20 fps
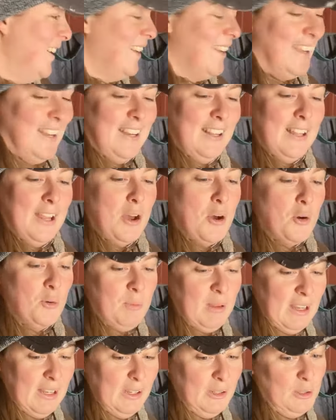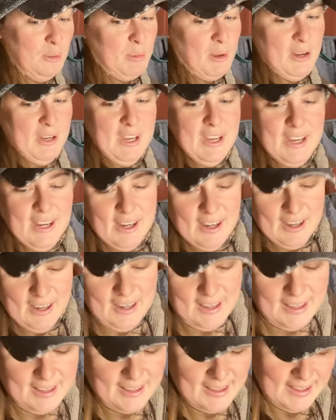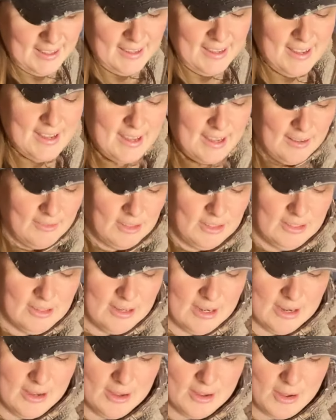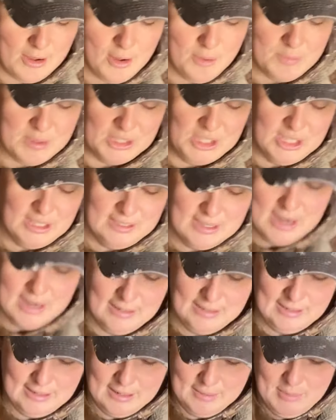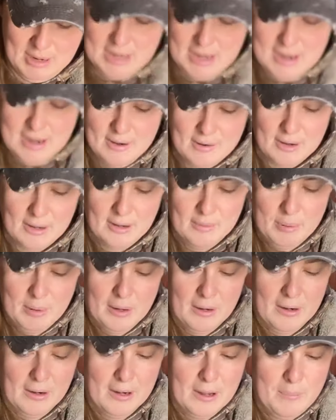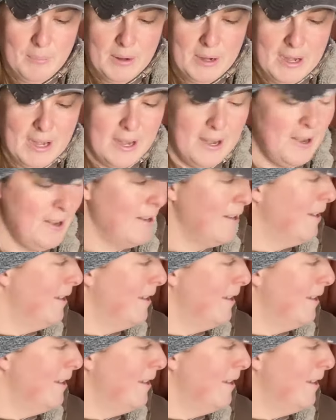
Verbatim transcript: Getting the OB lube on here. Just gonna hope that she's nice to me. We're gonna put it on up in here